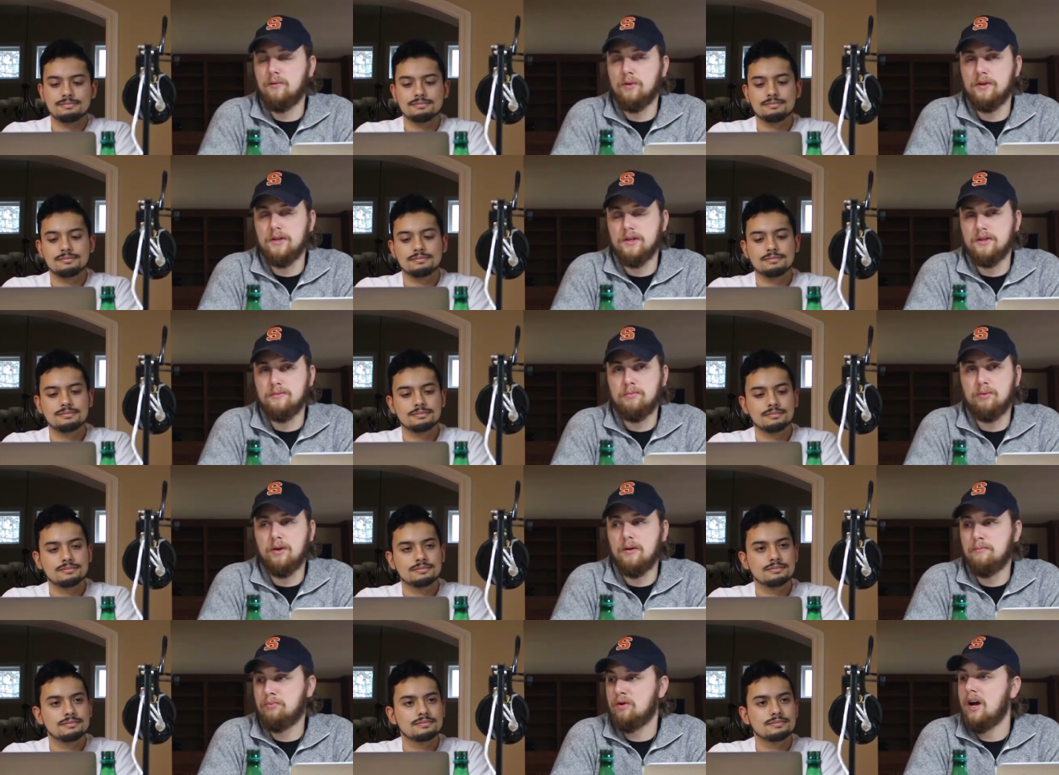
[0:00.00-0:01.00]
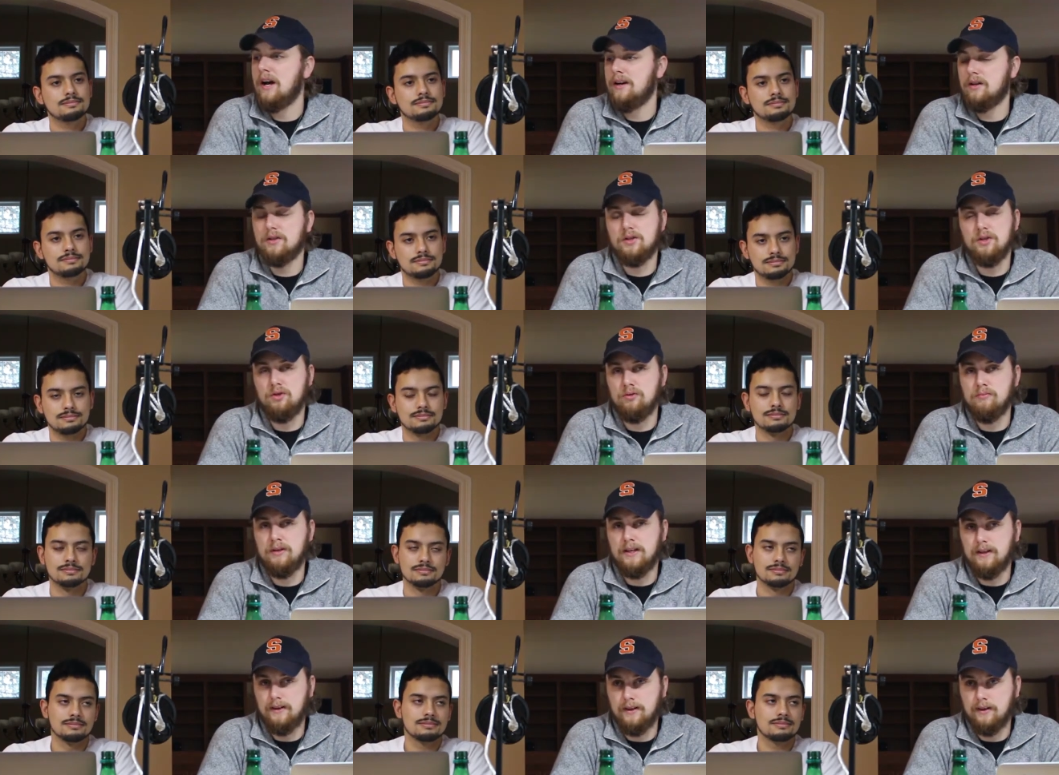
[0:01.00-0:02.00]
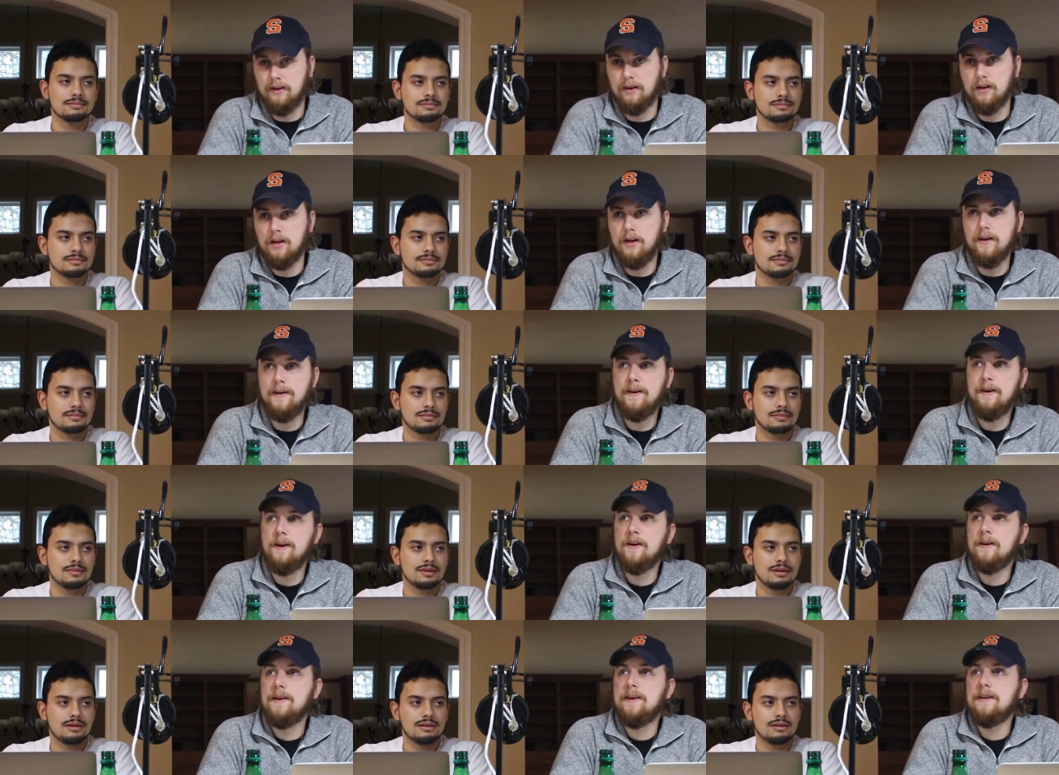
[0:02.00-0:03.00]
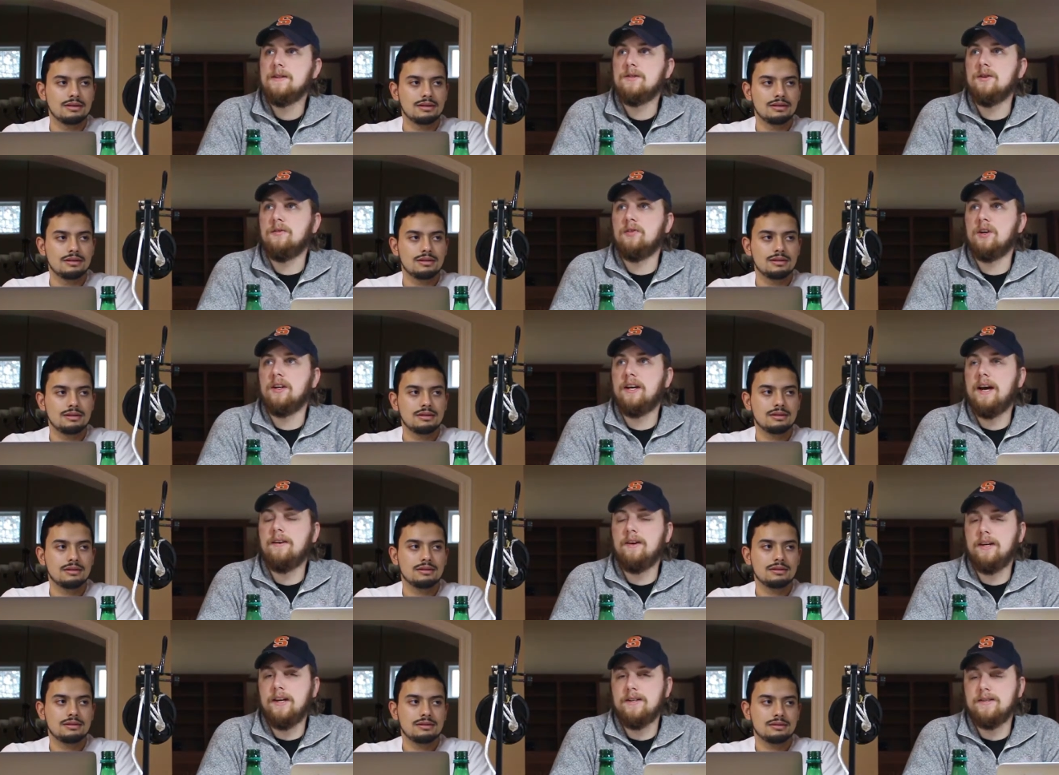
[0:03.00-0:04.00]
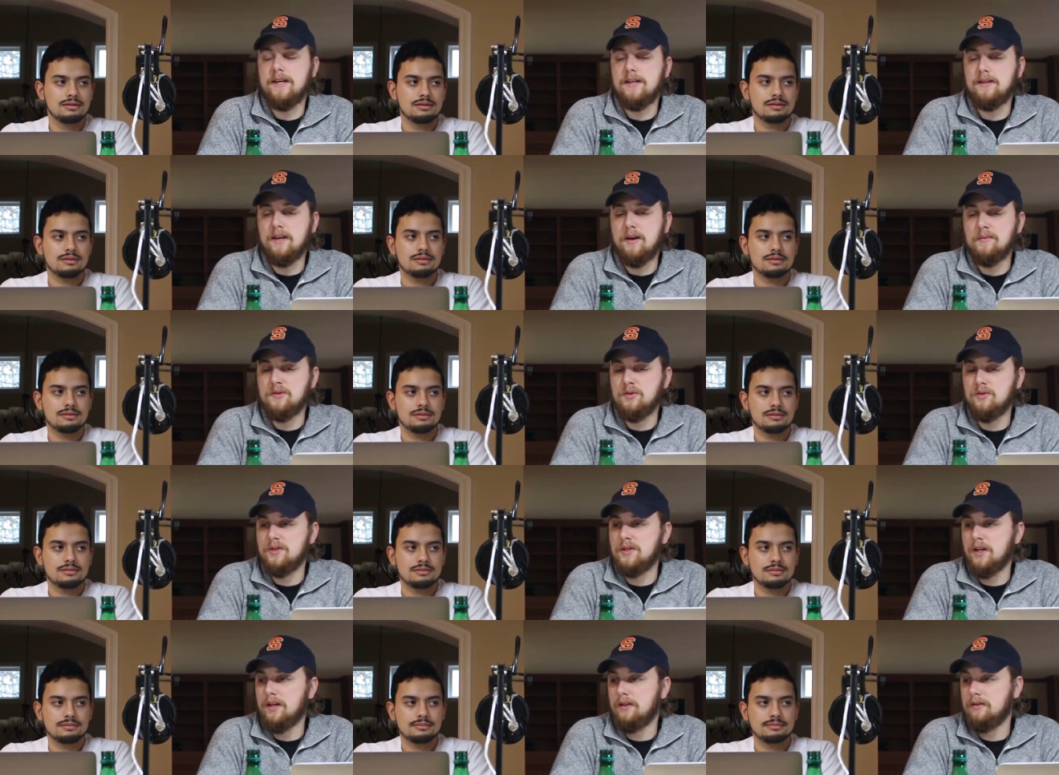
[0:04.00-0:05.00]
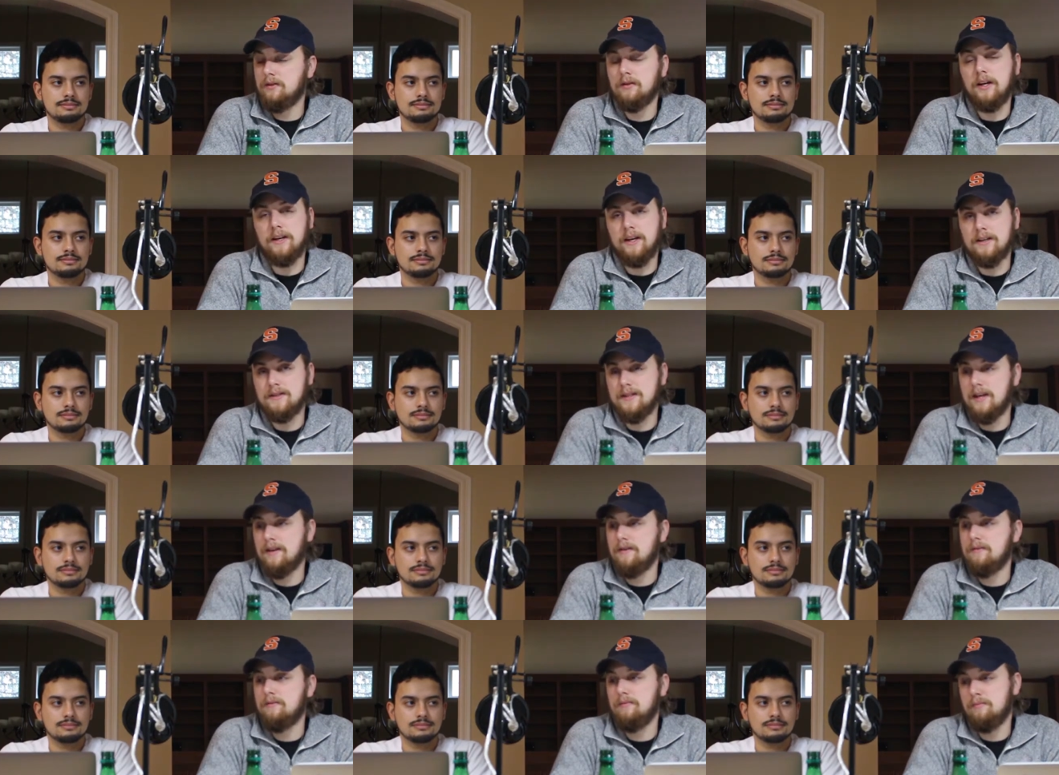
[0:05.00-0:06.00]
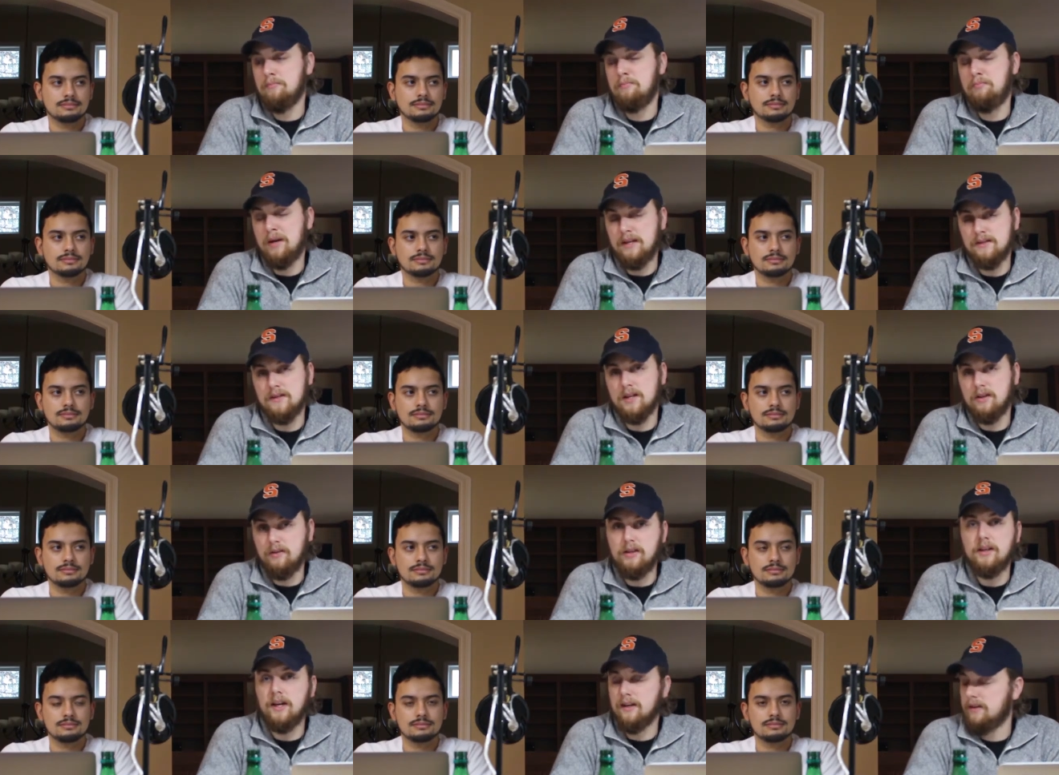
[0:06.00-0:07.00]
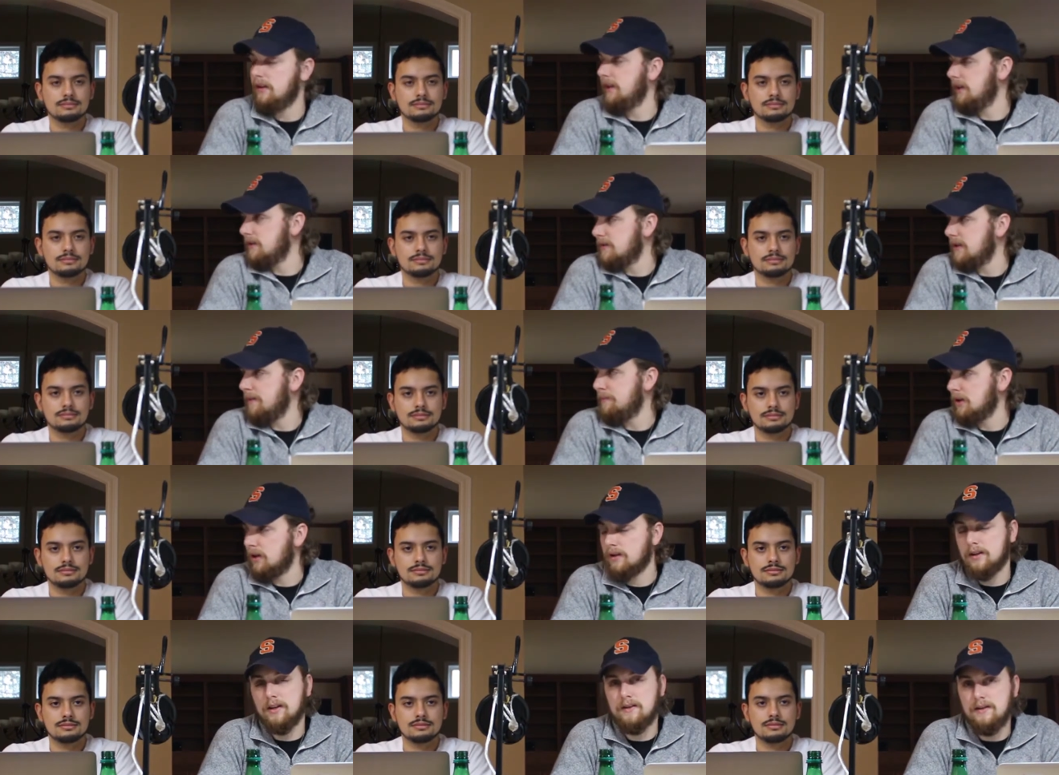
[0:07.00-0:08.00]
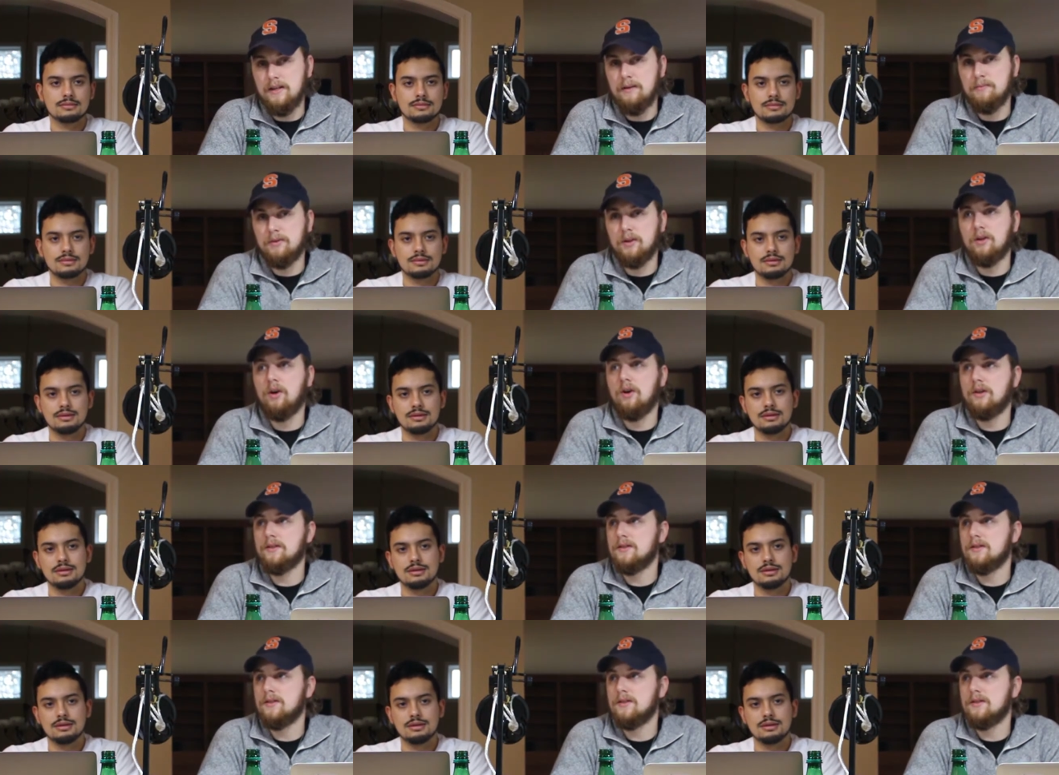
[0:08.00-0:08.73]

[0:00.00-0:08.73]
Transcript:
Speaker 1: four years pr- prior to you mm-hmm. being here. So for a guy like Isaiah Thomas, who's done, like I said, basically nothing except hurt the team, to call